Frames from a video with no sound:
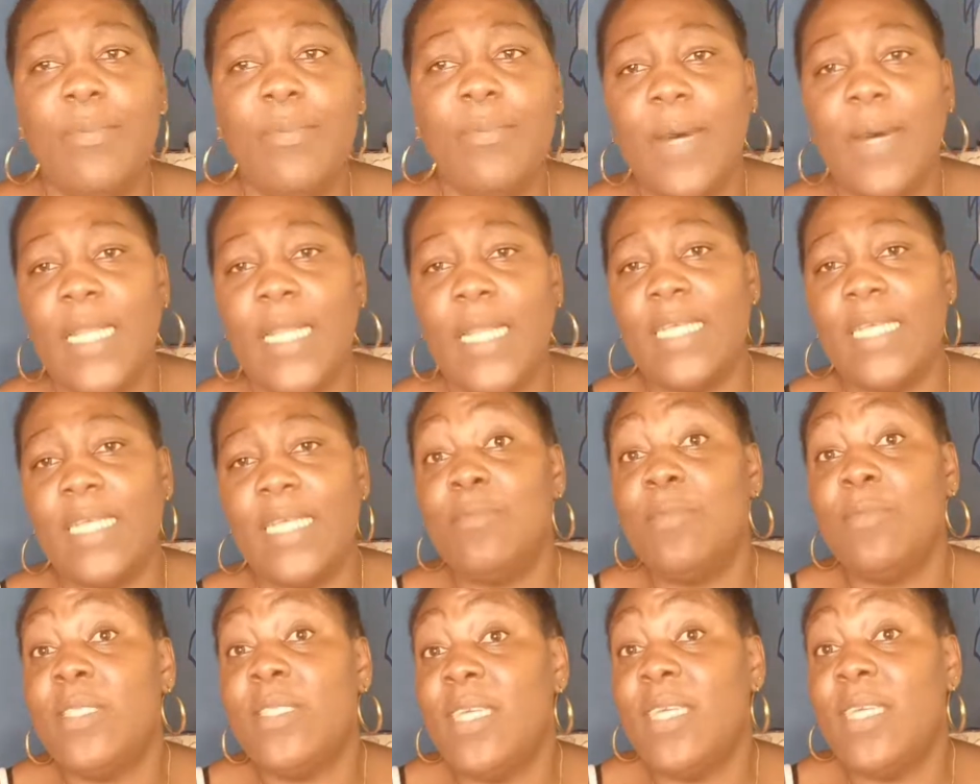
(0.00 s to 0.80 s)
And as me
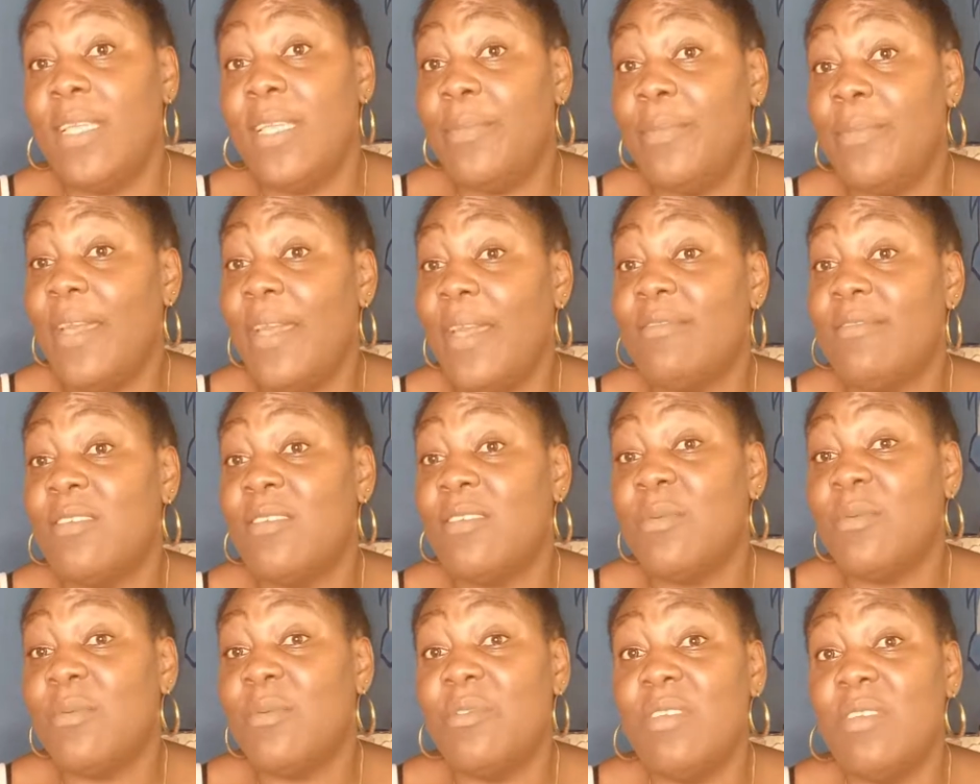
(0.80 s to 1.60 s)
tell you, me have some
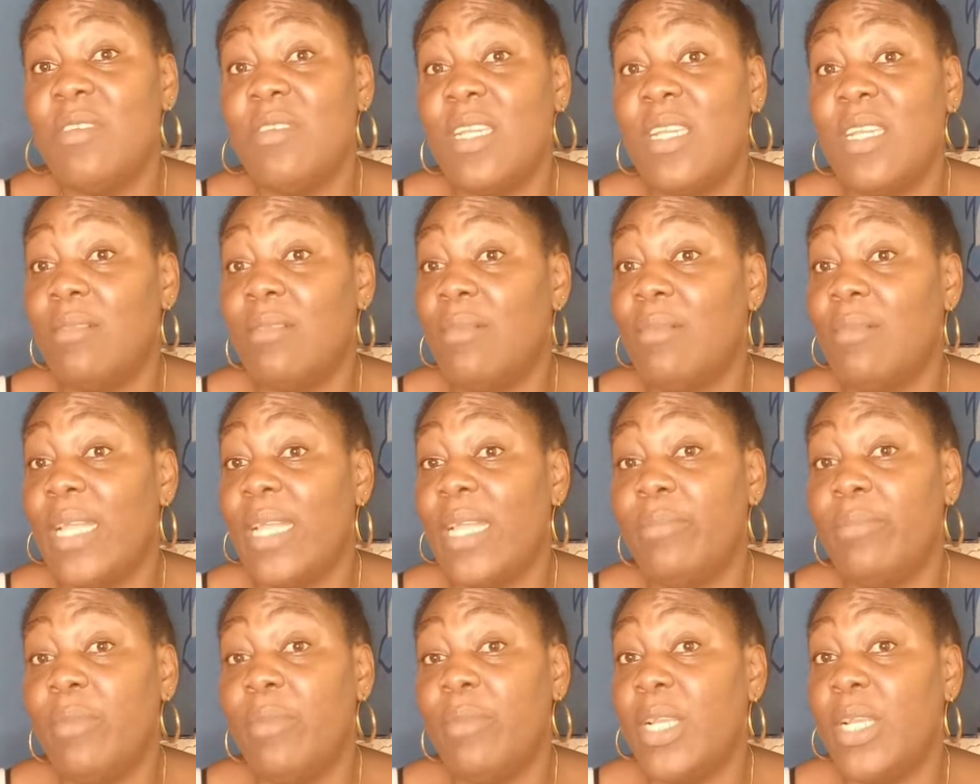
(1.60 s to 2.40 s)
real bad
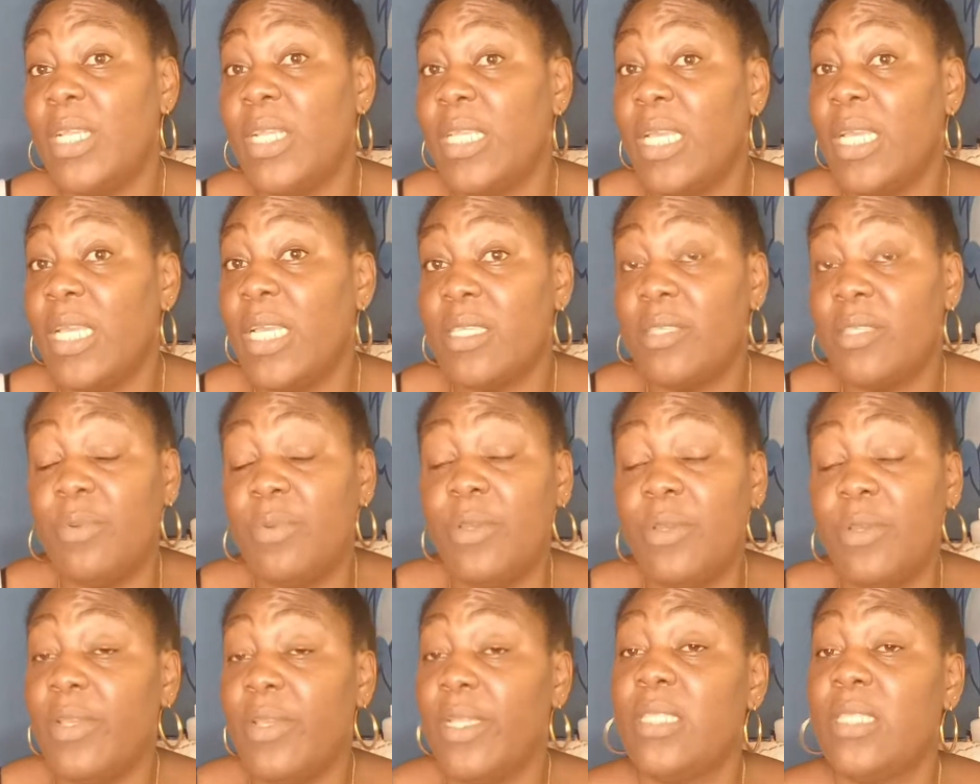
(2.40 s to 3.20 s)
birthday
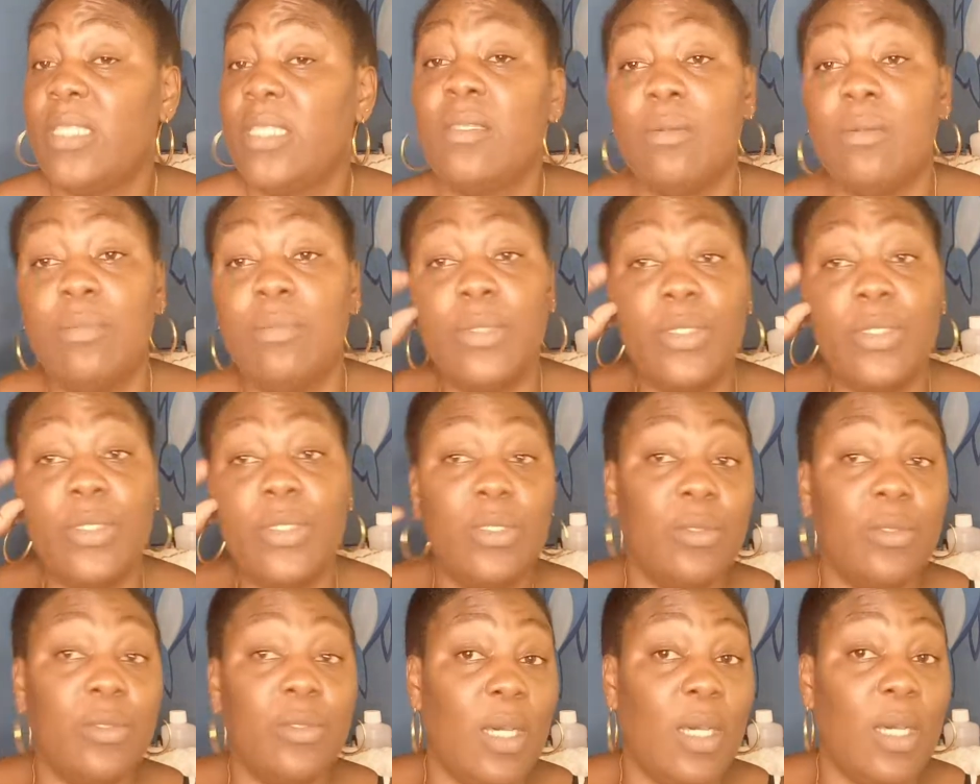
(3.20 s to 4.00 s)
experience. So me just
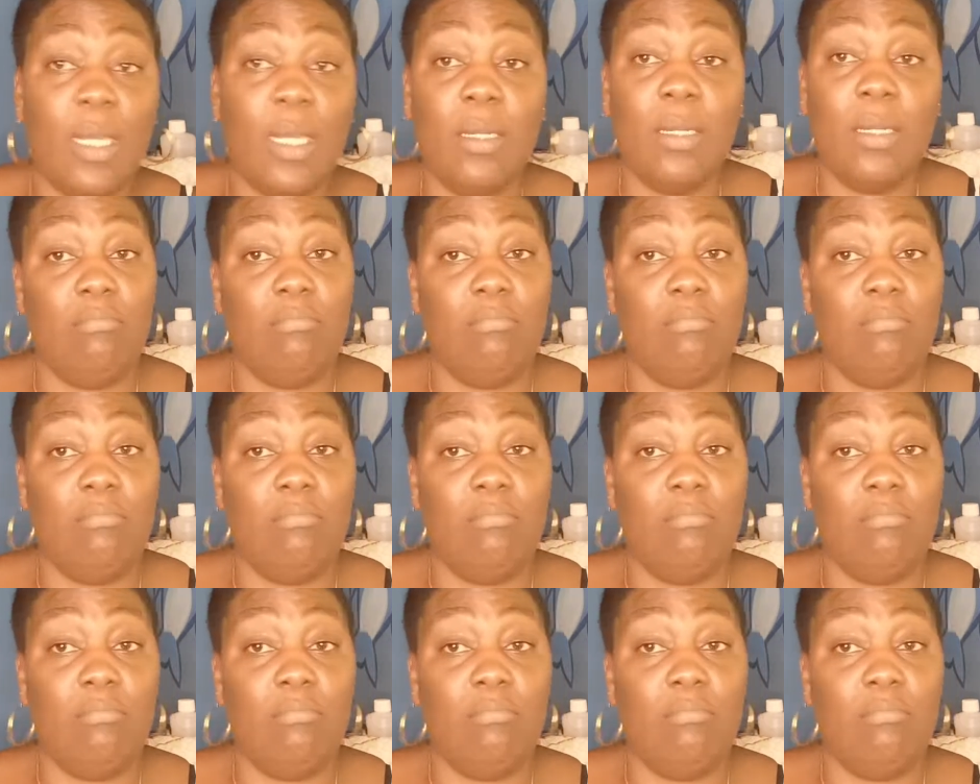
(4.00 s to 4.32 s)
want,